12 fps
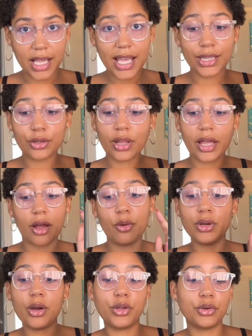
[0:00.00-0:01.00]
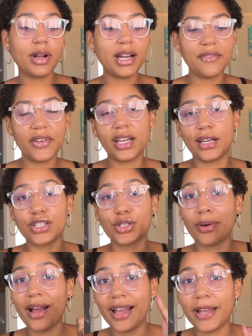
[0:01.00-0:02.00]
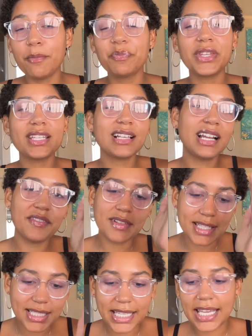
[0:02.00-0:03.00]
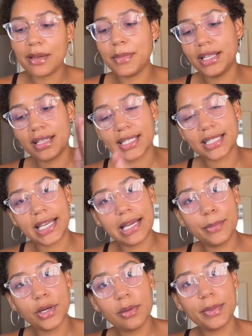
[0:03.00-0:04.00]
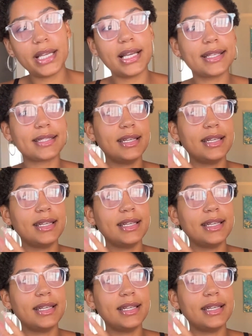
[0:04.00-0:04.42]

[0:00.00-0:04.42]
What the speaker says: They're like, oh no, you're not even gonna try. It's not even scamming the scammer because